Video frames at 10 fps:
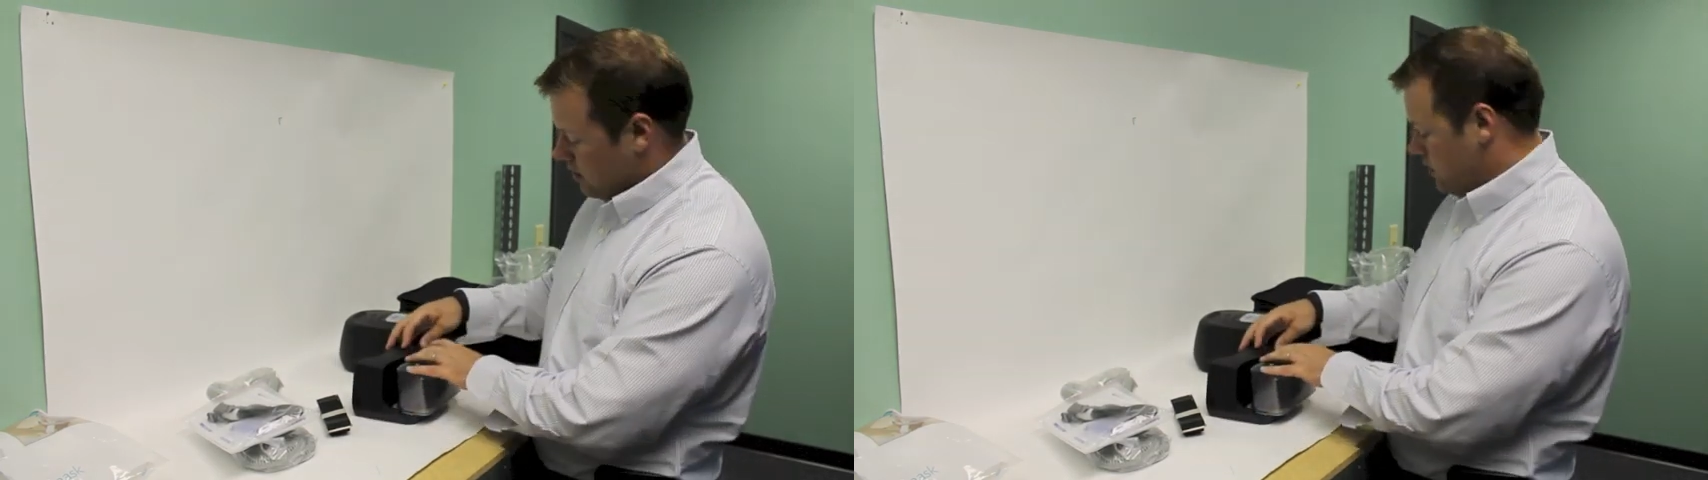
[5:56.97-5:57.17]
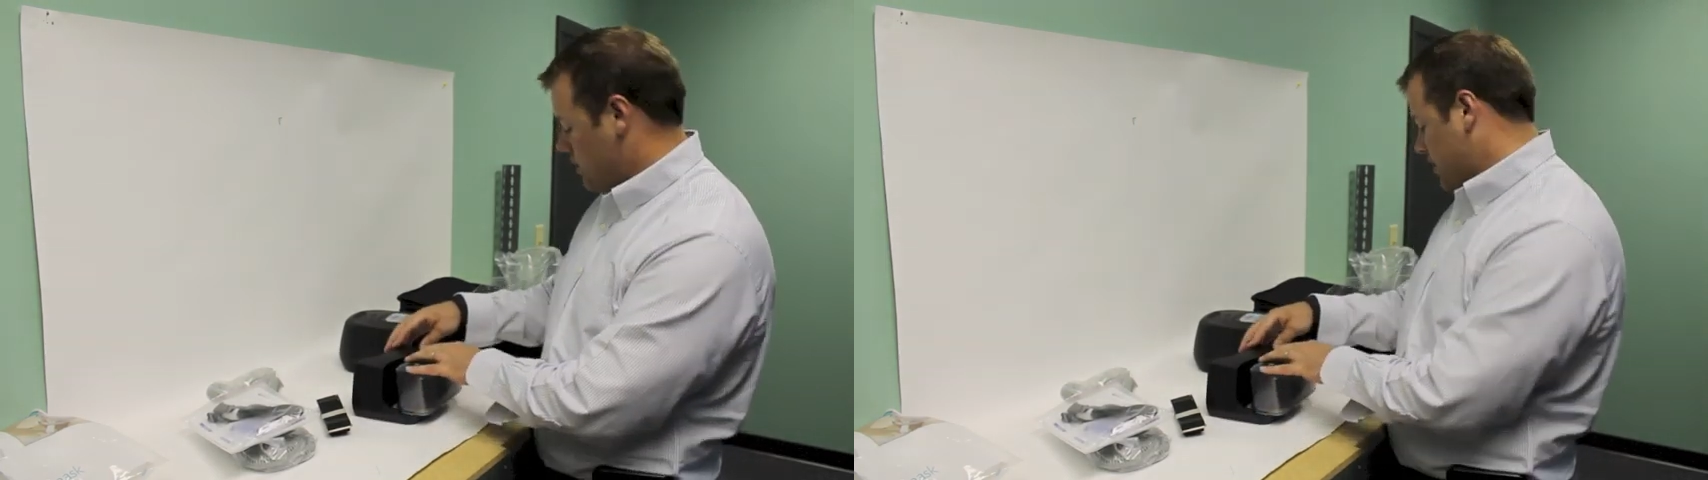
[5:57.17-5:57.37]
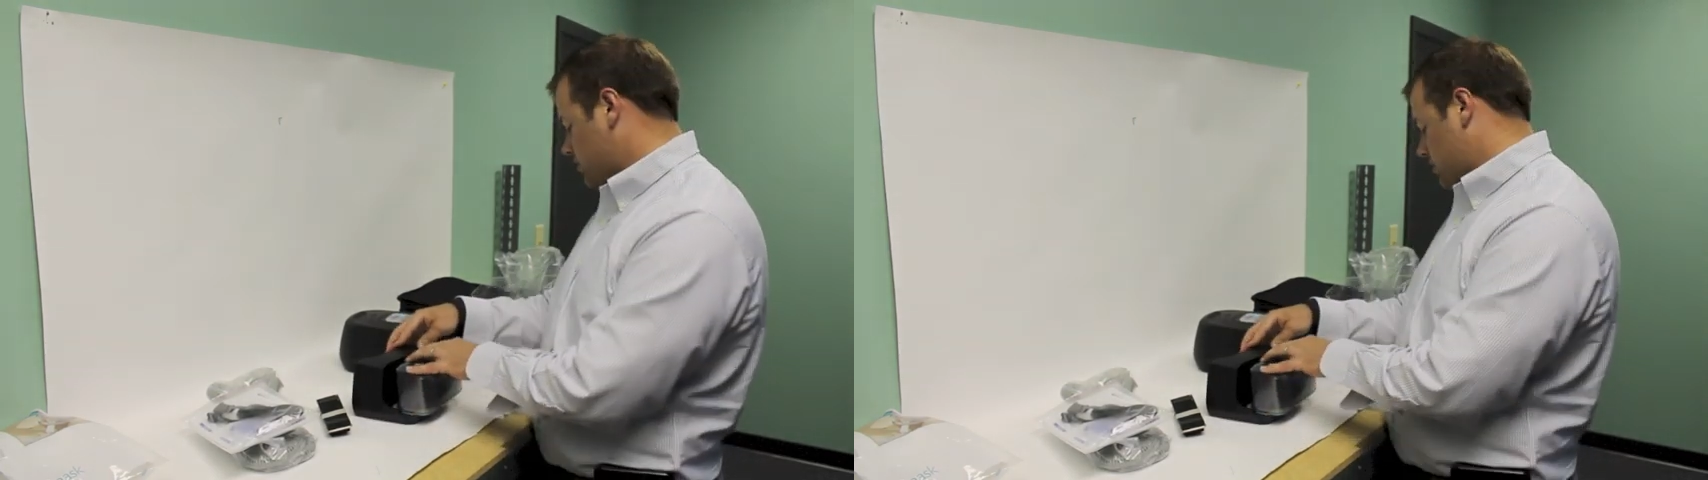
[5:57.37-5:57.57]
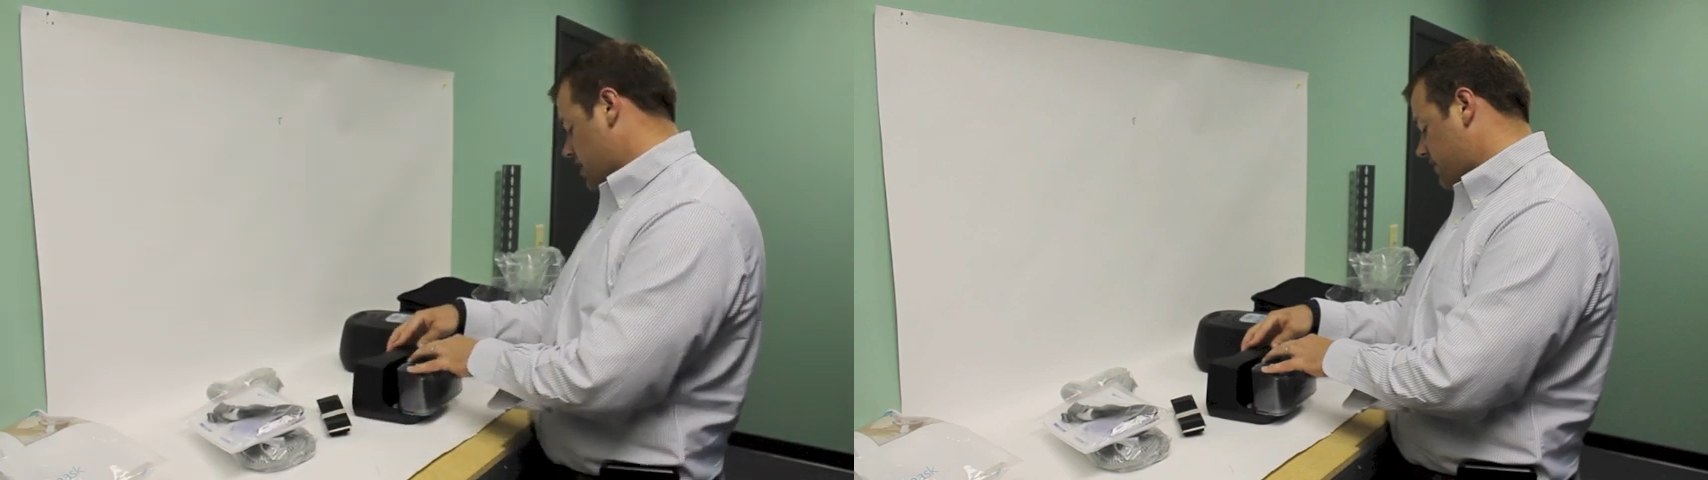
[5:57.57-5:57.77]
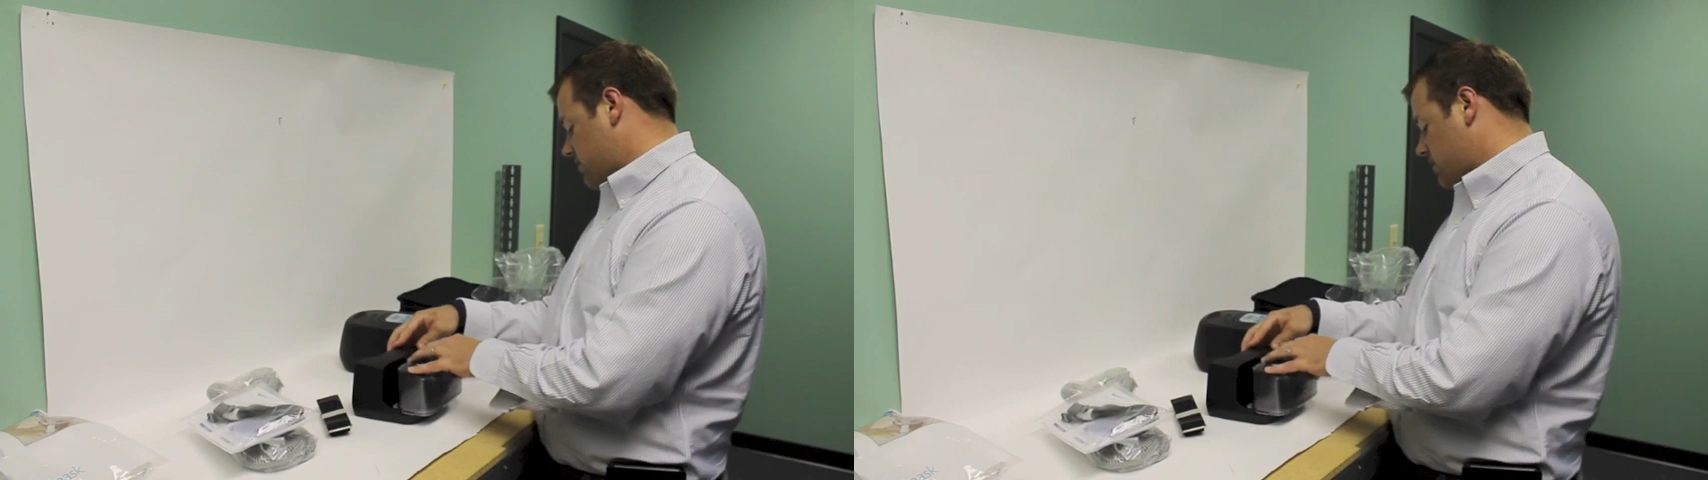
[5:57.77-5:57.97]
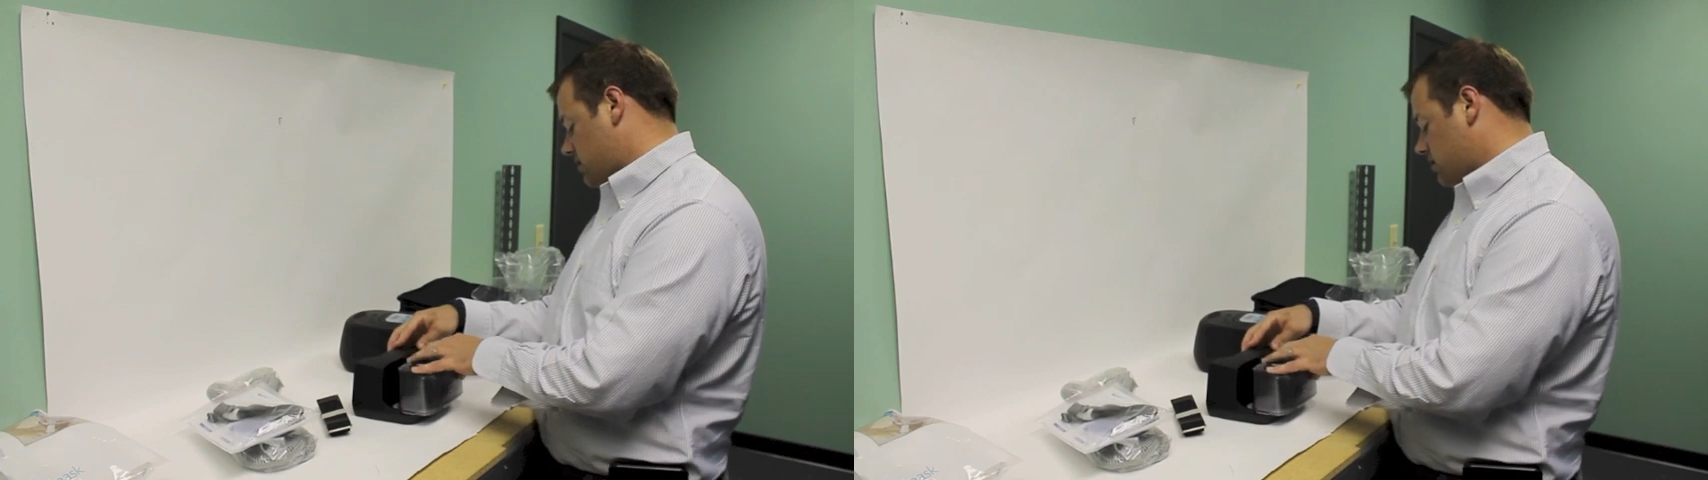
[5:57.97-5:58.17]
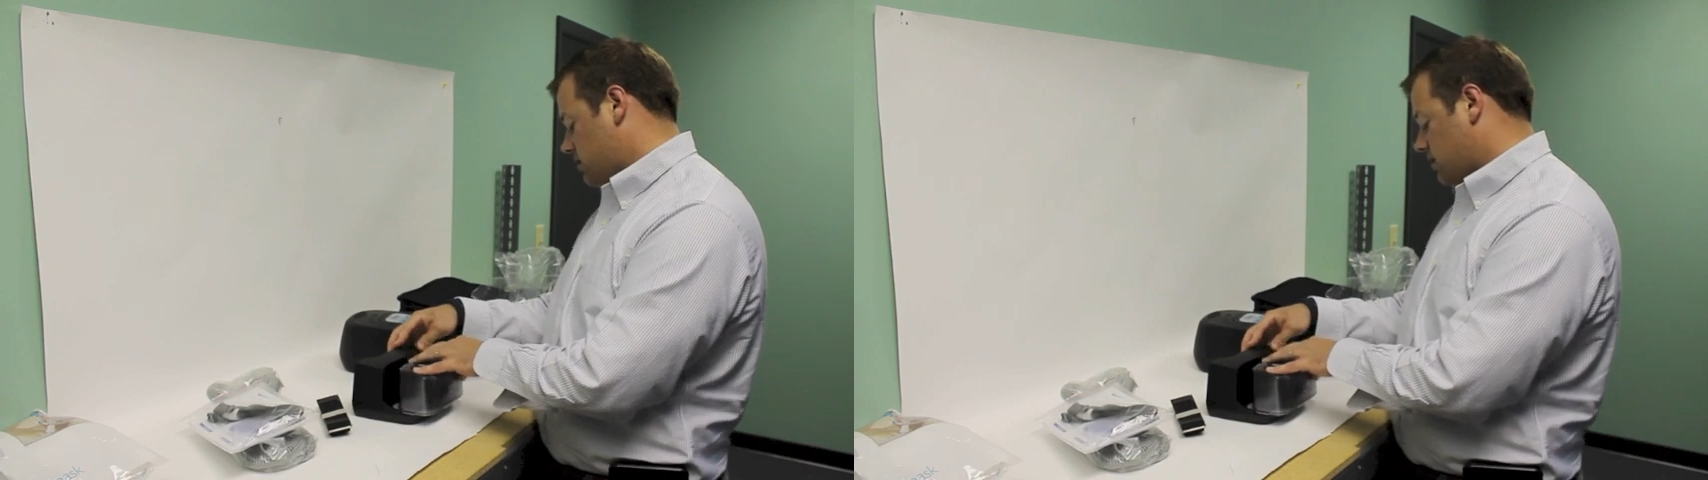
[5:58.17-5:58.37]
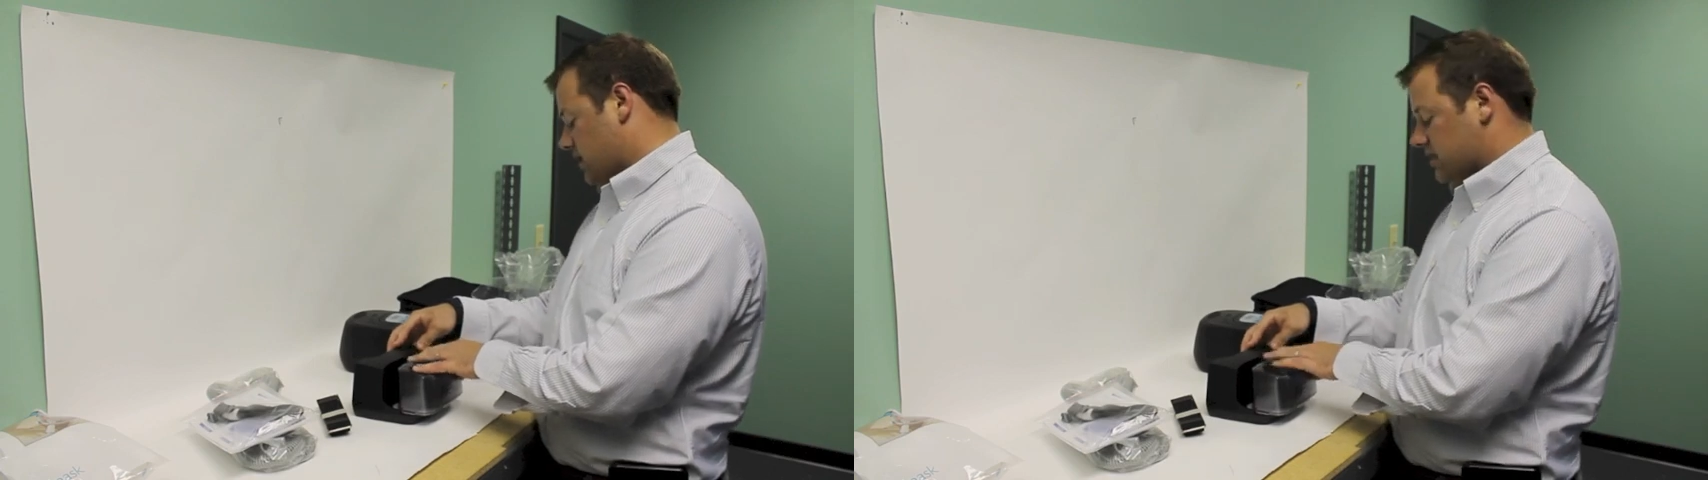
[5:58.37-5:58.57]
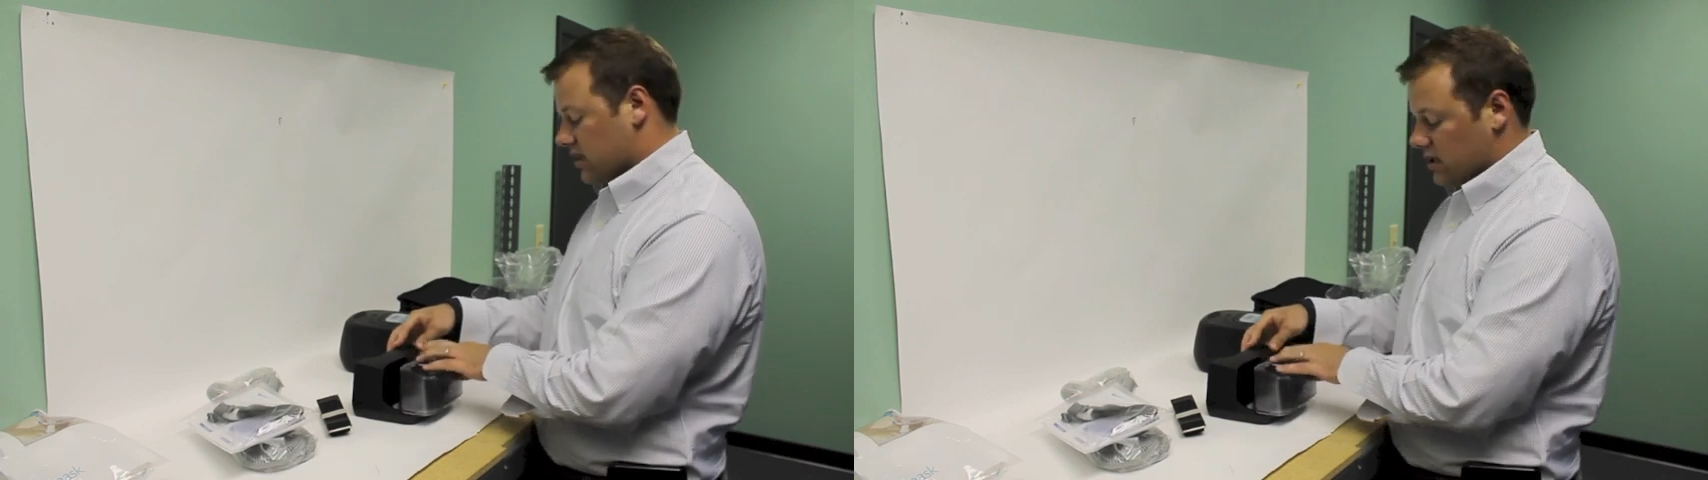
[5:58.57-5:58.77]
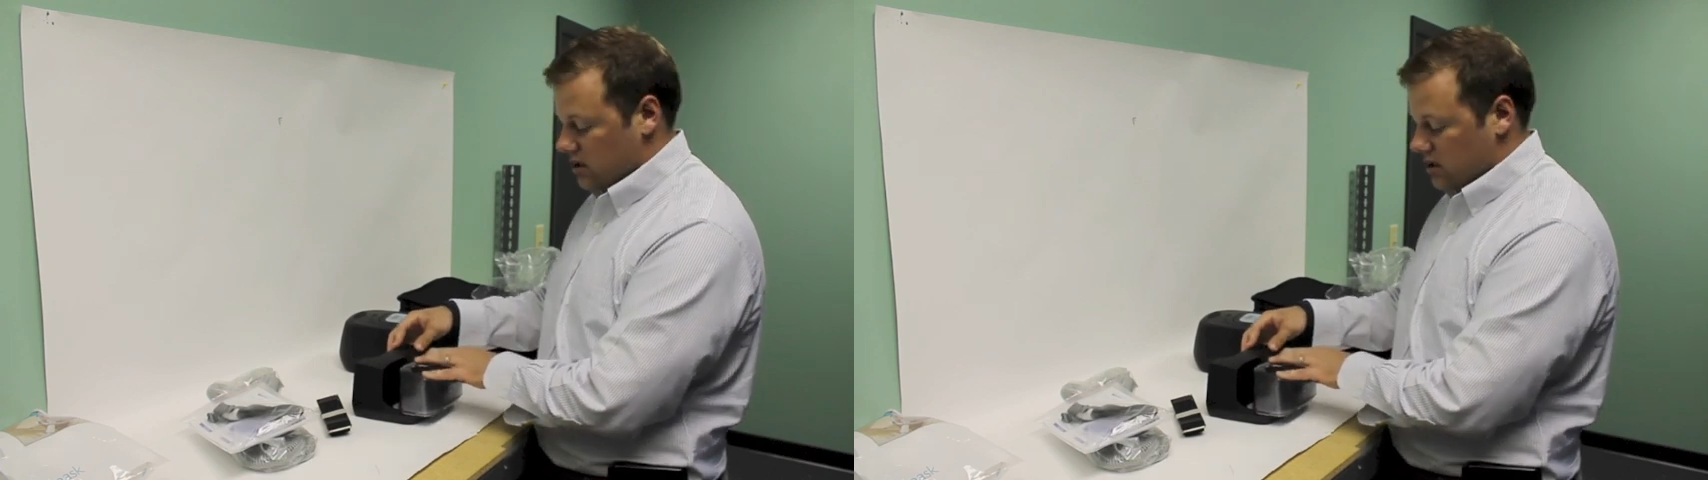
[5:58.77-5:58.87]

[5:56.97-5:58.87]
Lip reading: You actually have to, like I said,